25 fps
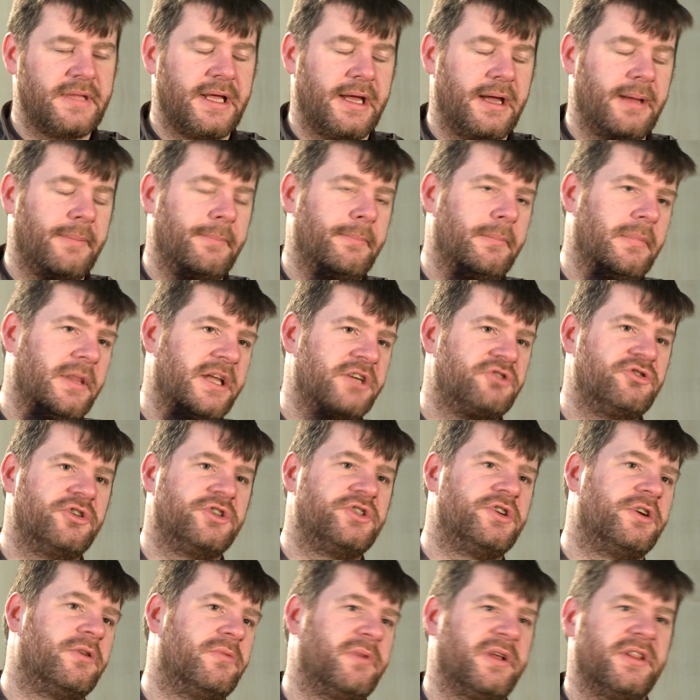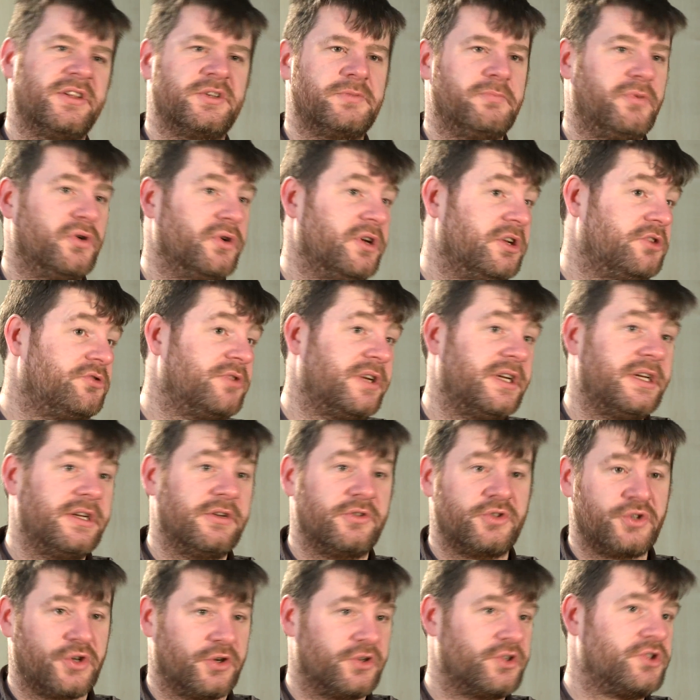um, literature, whether it's poetry
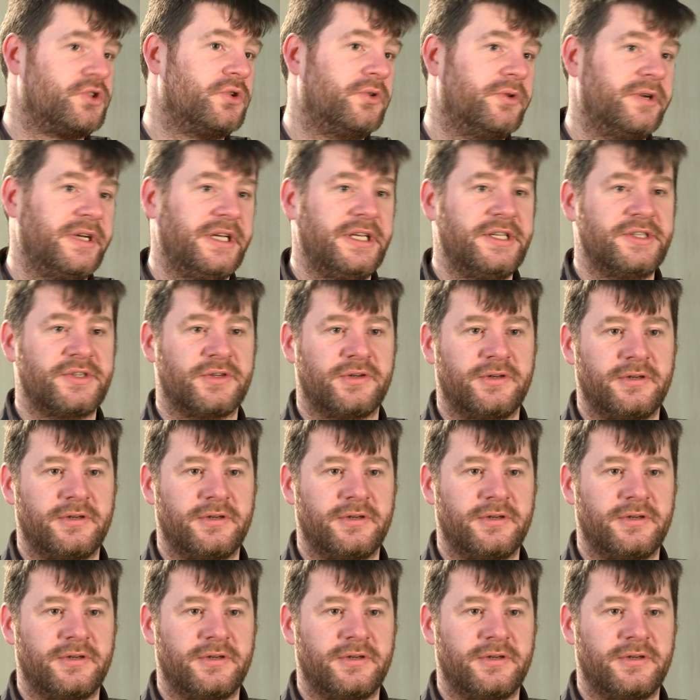or short stories